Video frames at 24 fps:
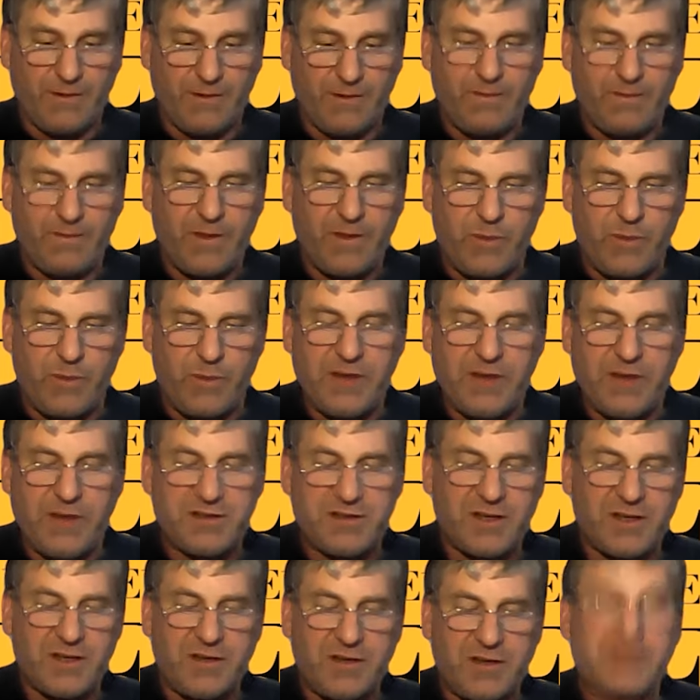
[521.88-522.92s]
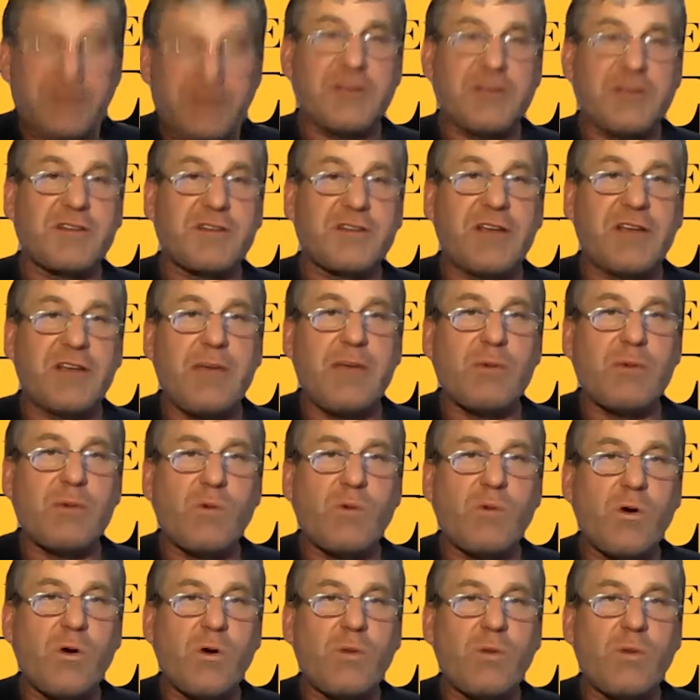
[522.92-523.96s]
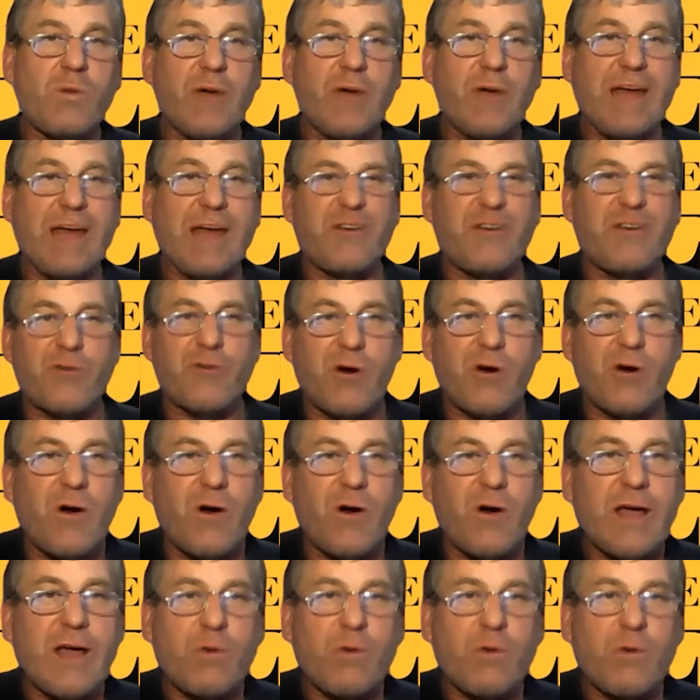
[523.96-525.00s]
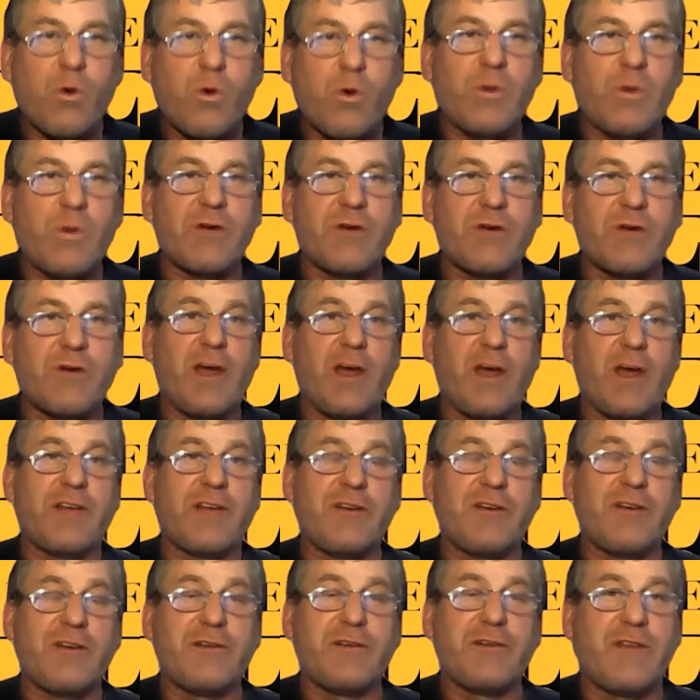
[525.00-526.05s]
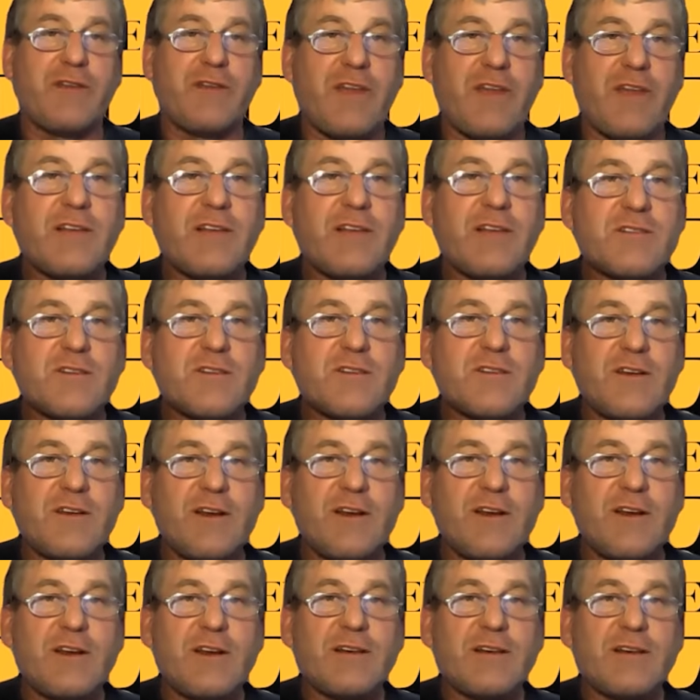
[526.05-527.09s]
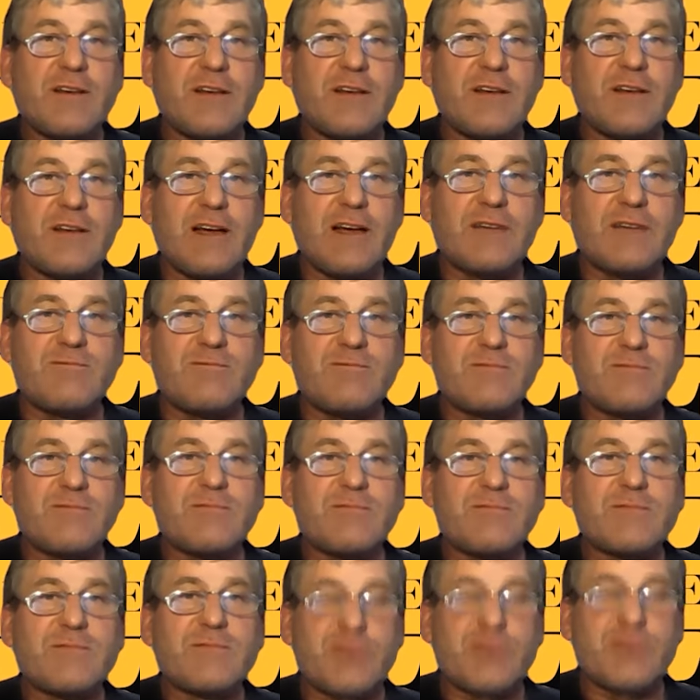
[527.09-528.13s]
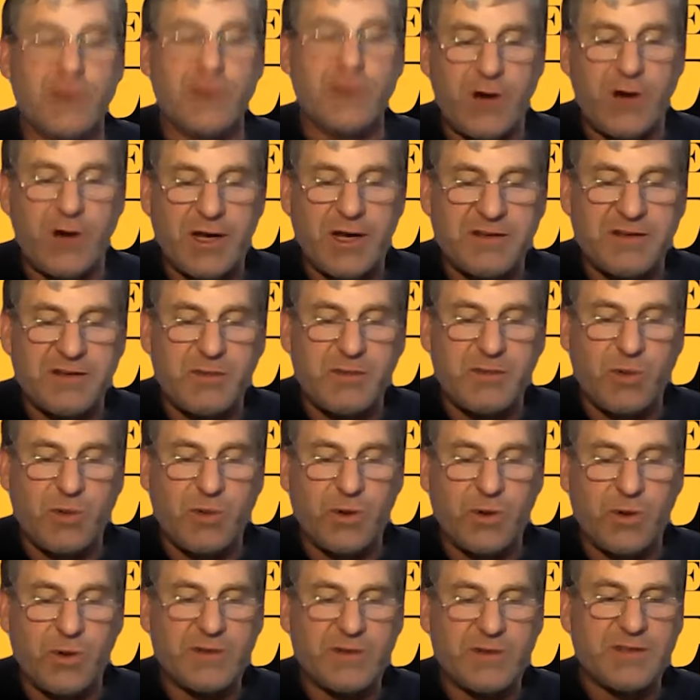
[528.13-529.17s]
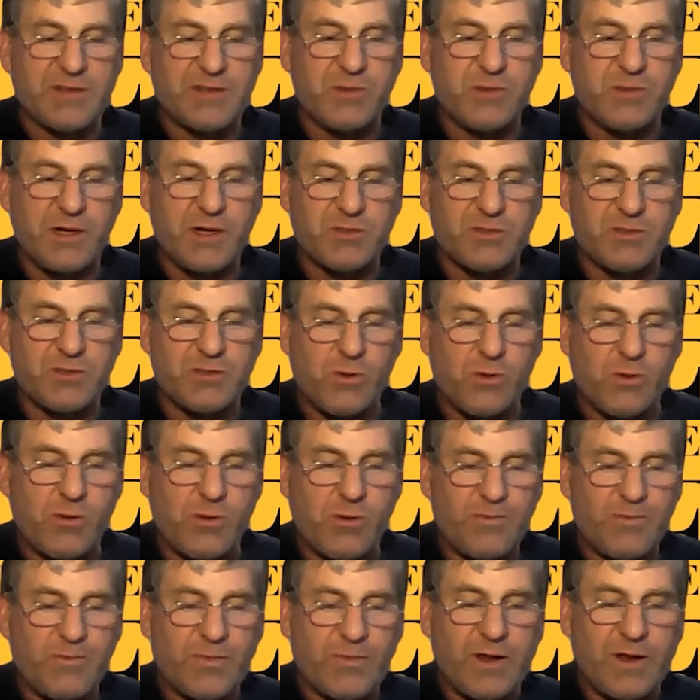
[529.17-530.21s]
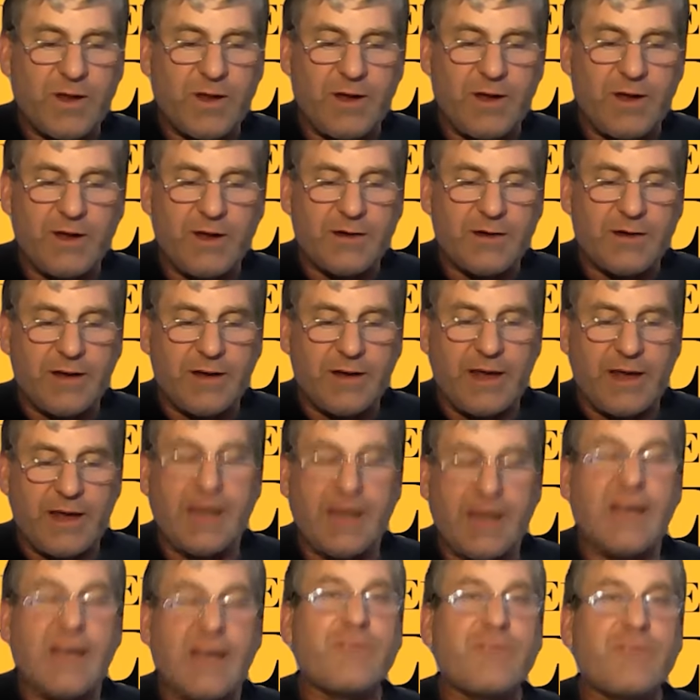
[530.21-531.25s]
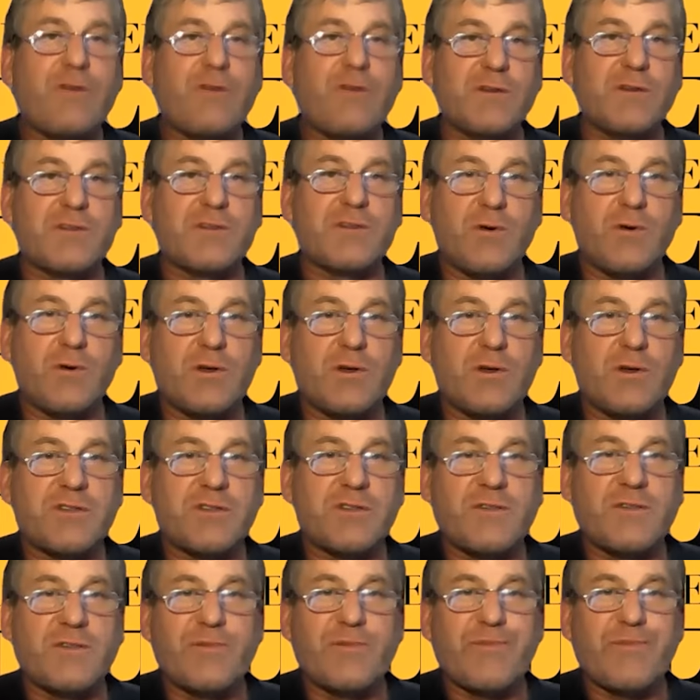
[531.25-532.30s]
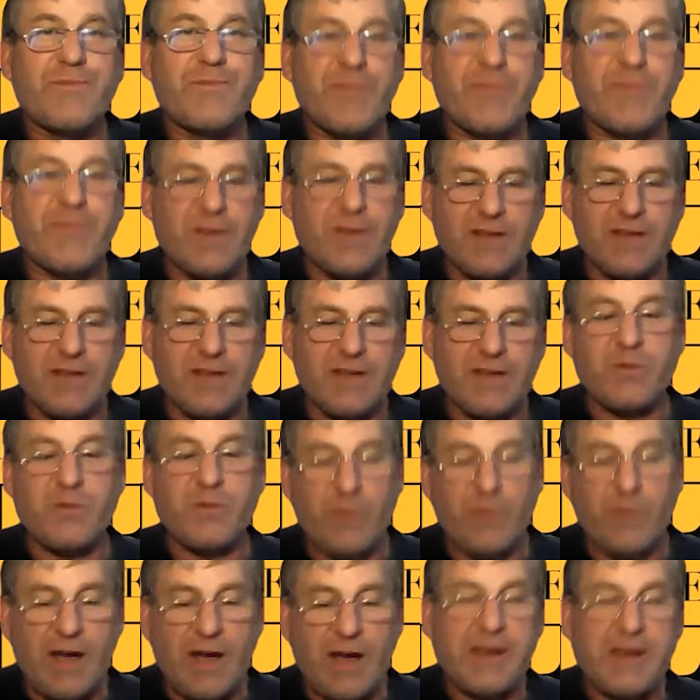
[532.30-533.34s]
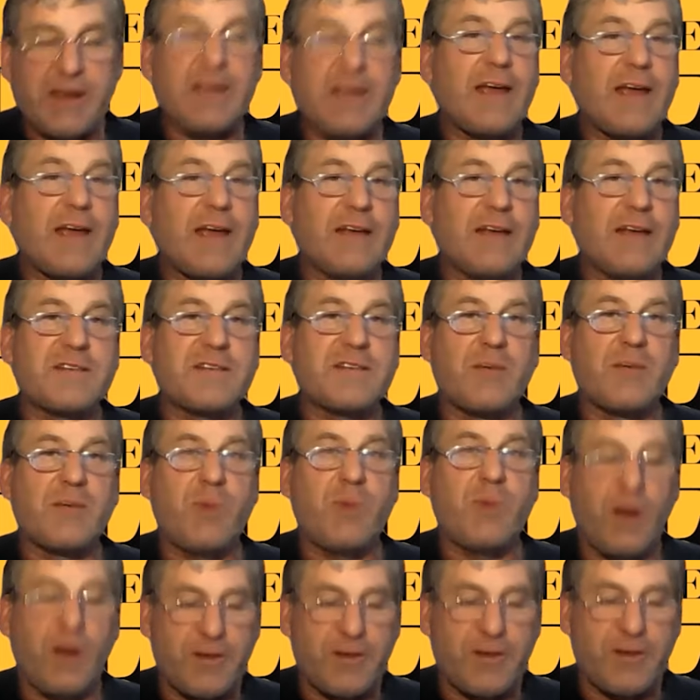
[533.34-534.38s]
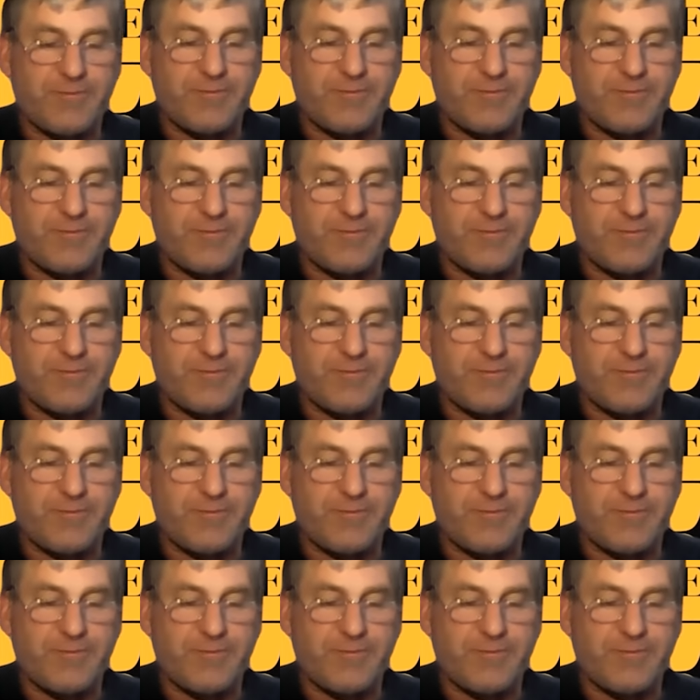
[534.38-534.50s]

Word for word: the best conditions to keep them warm and dry. Warm and dry are two different things. Um, dry is important as well as warm, and full of stores, as in honey and some pollen.